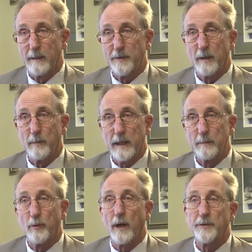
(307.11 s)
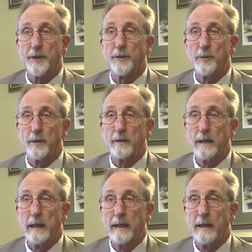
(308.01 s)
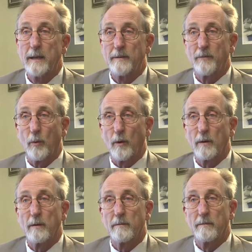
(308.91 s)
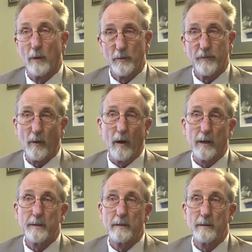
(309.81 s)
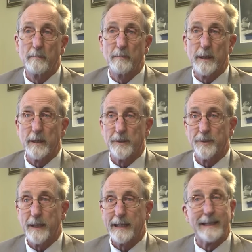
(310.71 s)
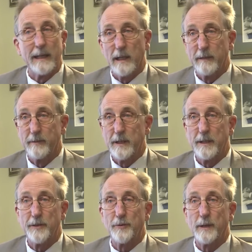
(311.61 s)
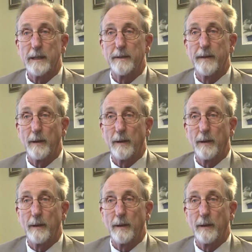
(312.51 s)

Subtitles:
somebody prosecuted for vote fraud because they didn't live in the district.